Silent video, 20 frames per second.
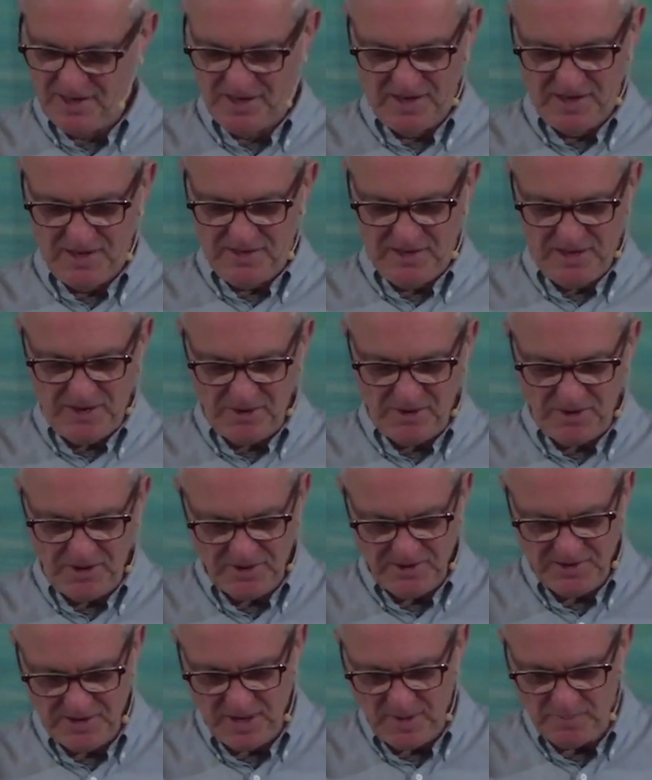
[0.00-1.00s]
There are a
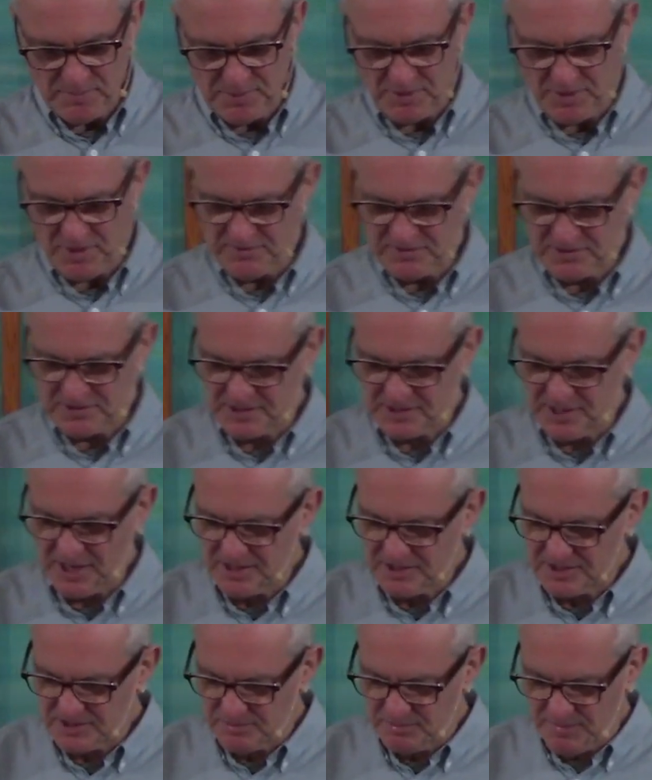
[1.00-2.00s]
number of
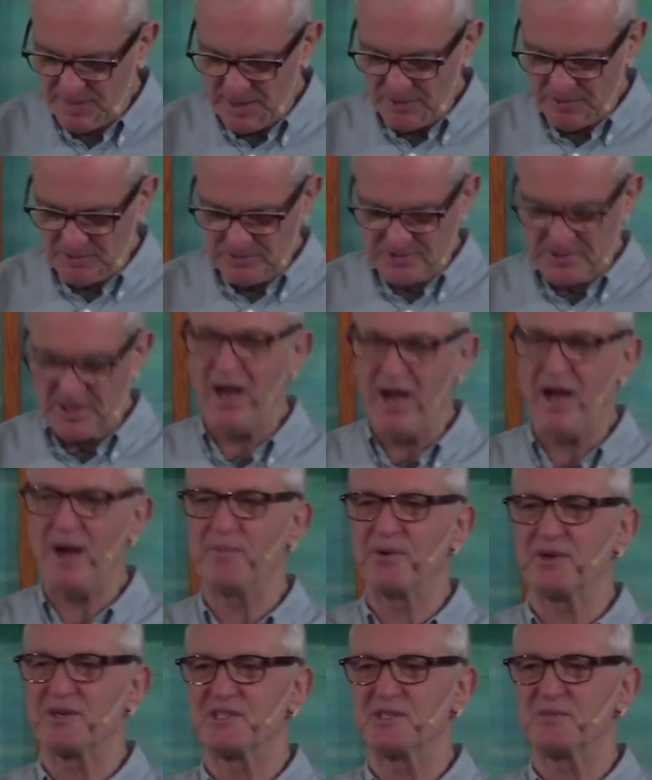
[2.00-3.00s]
such mountaintop
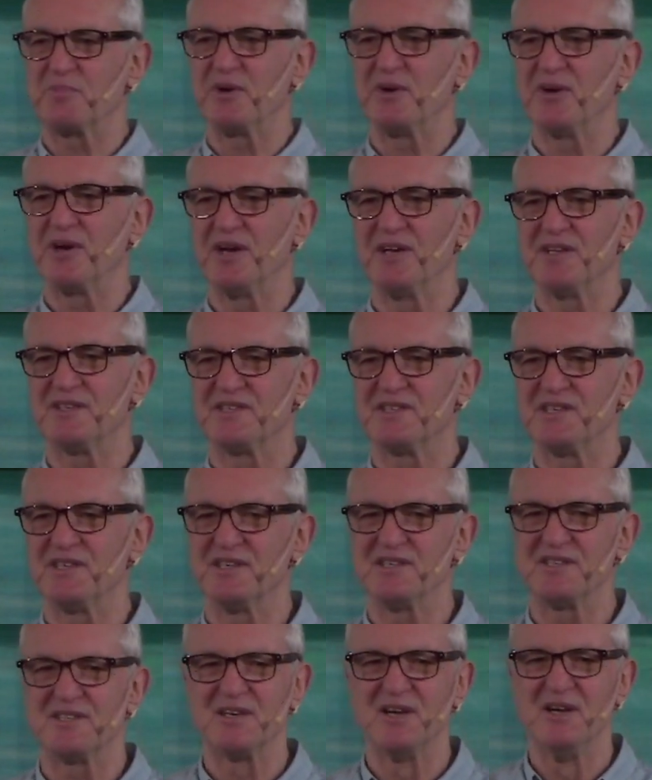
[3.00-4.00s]

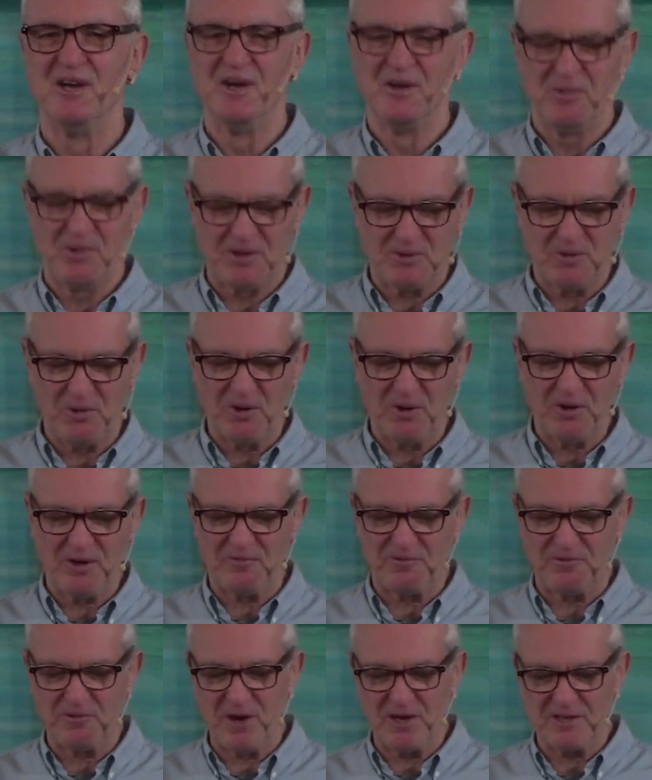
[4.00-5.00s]
experiences recorded
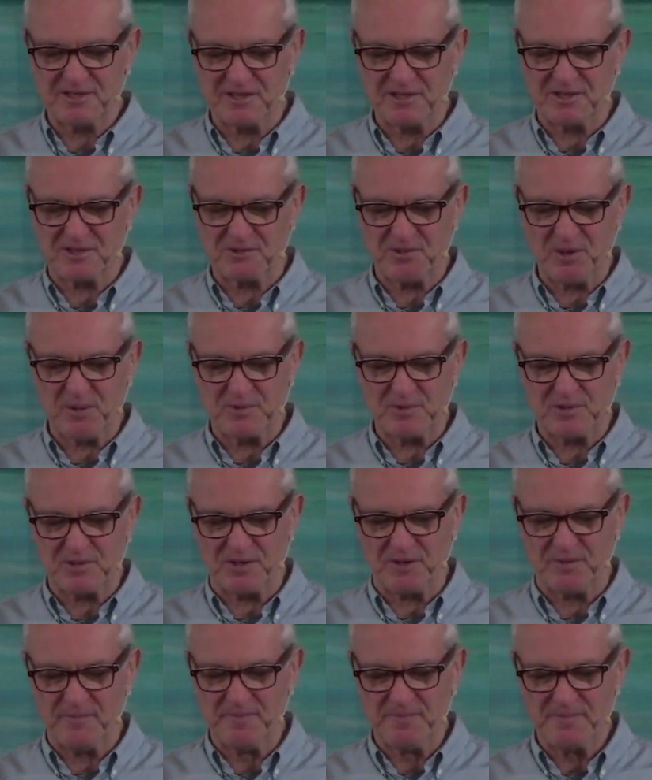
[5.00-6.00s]
for us in
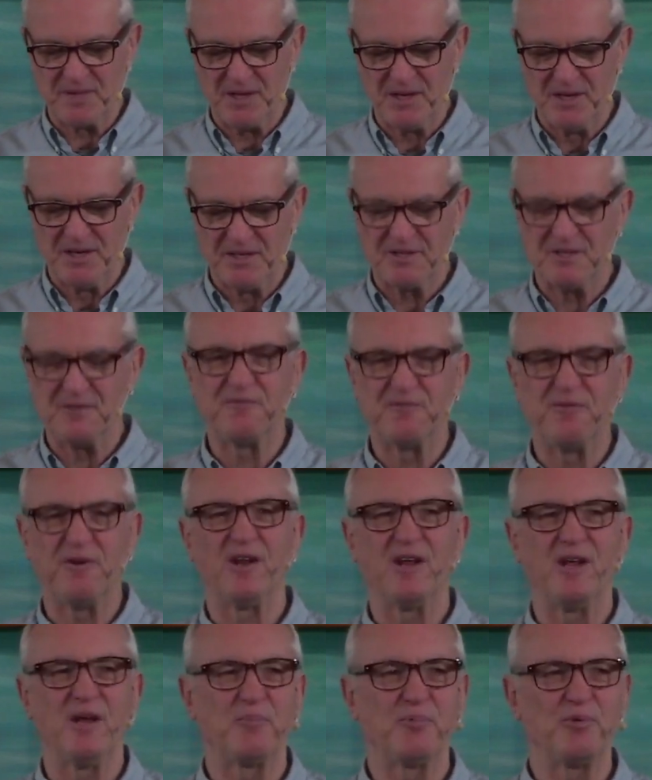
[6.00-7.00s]
Scripture. To
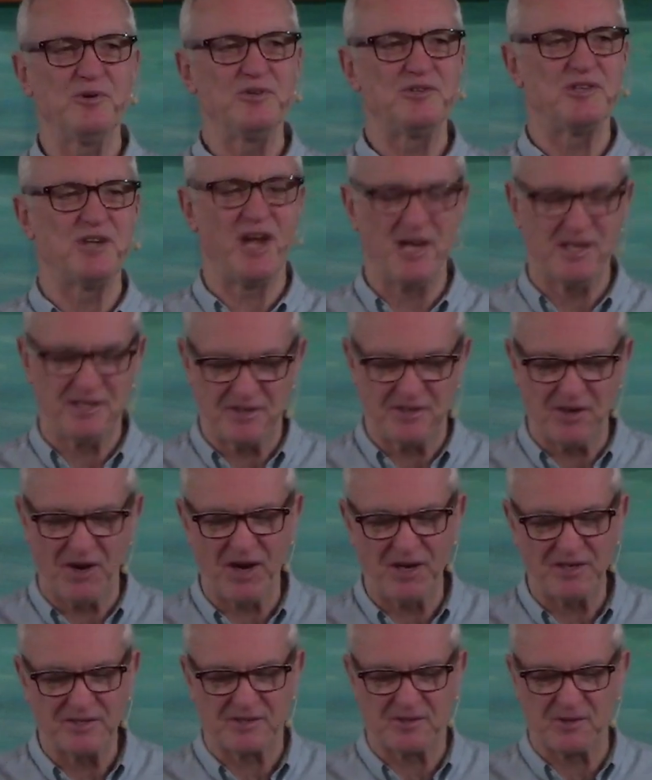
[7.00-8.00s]
fully appreciate
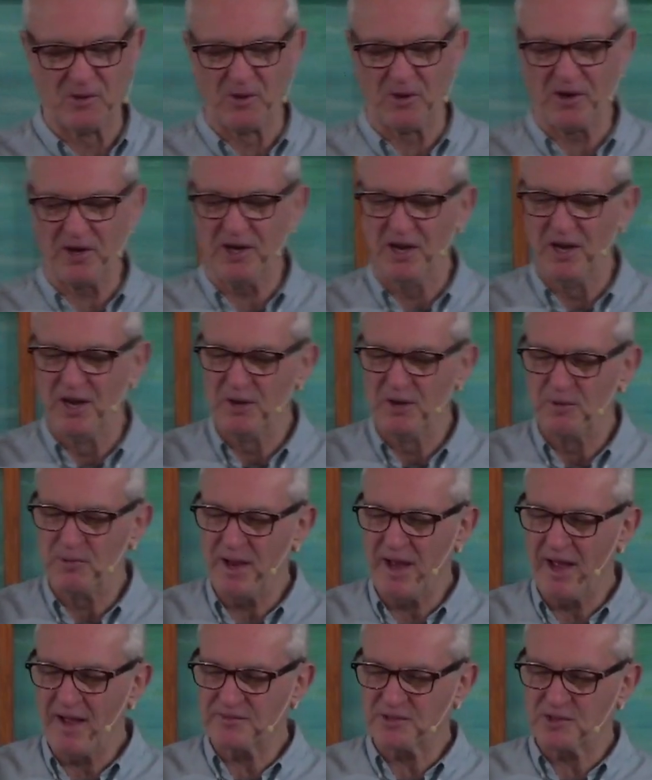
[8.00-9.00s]
God's glory, we
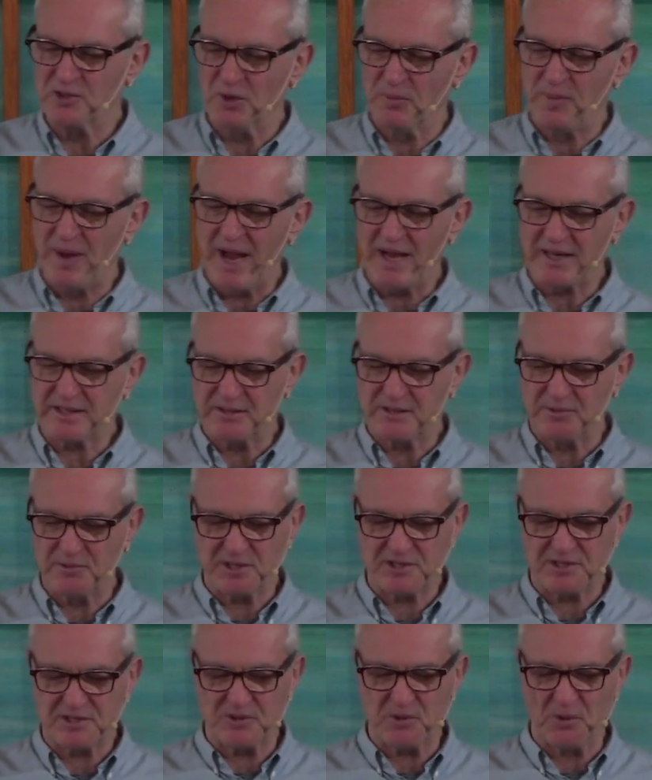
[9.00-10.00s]
have to go back to a
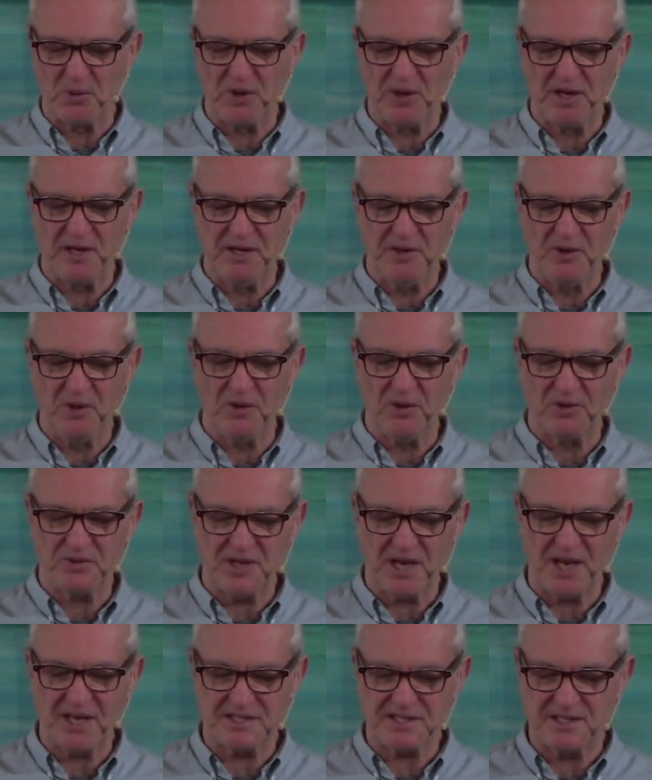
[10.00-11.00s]
story in the Old
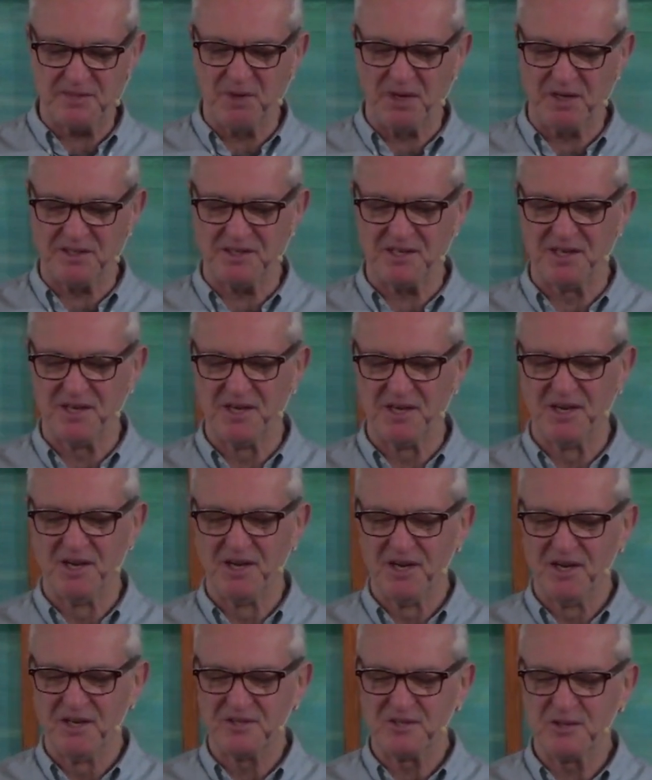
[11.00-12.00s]
Testament,
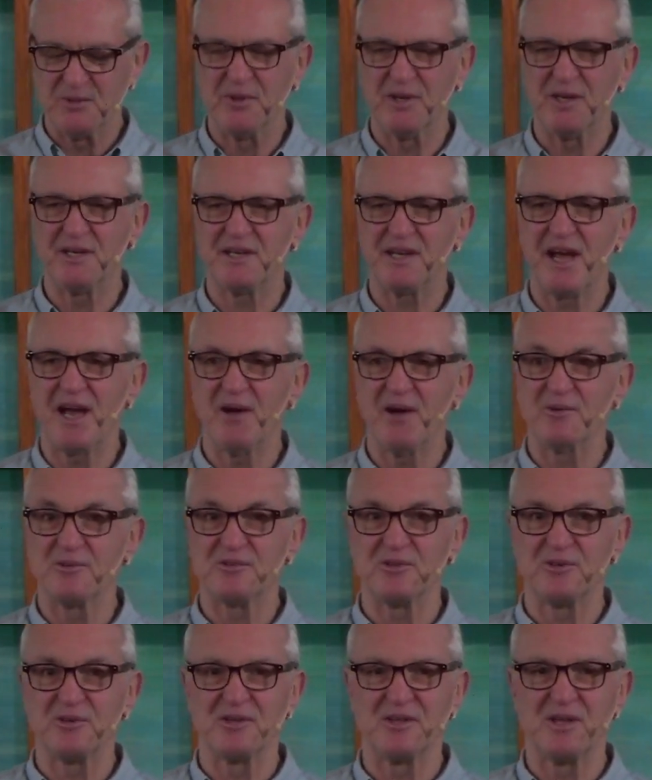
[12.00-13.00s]
to an
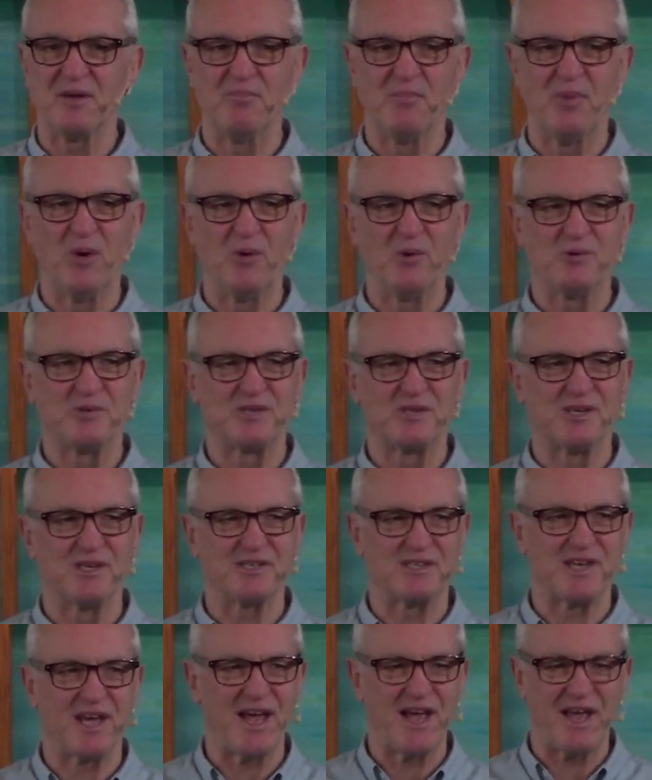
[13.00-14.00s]
encounter that
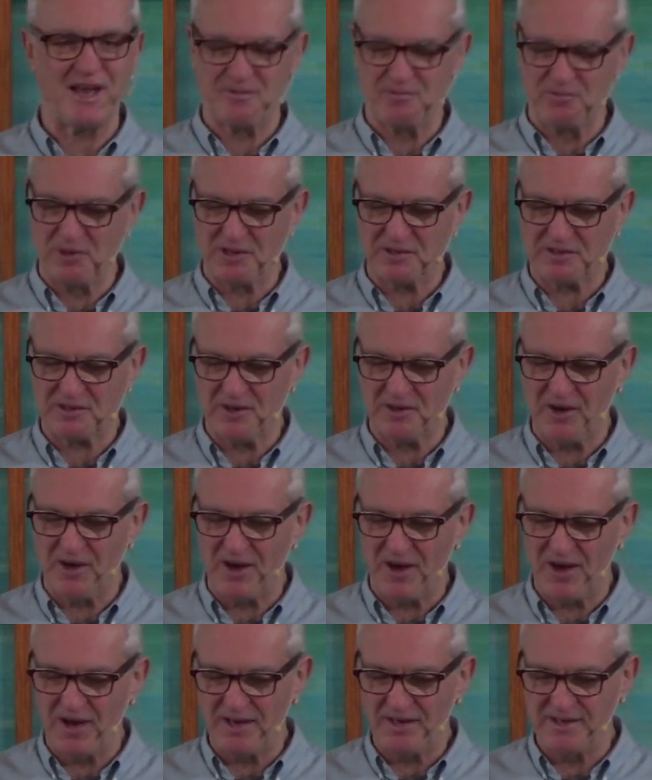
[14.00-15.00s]
Moses had with
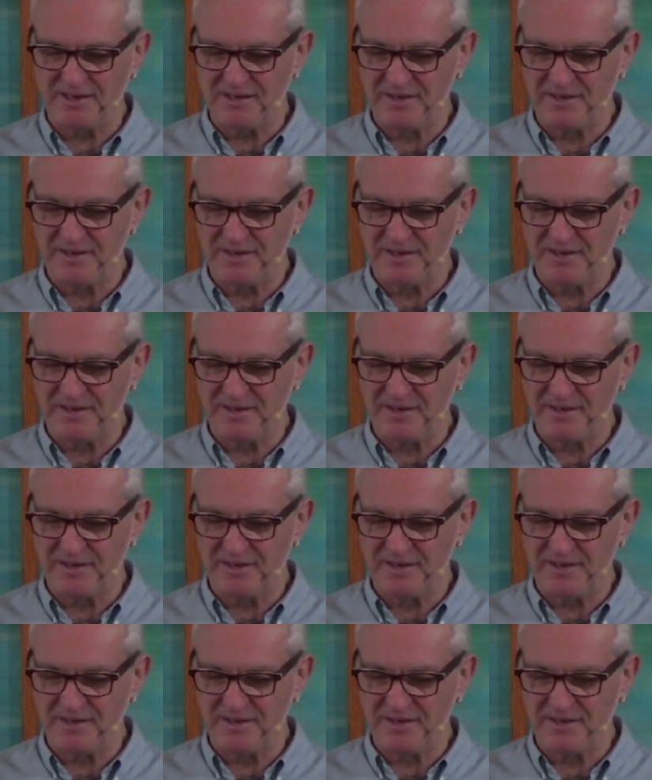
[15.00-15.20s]
God.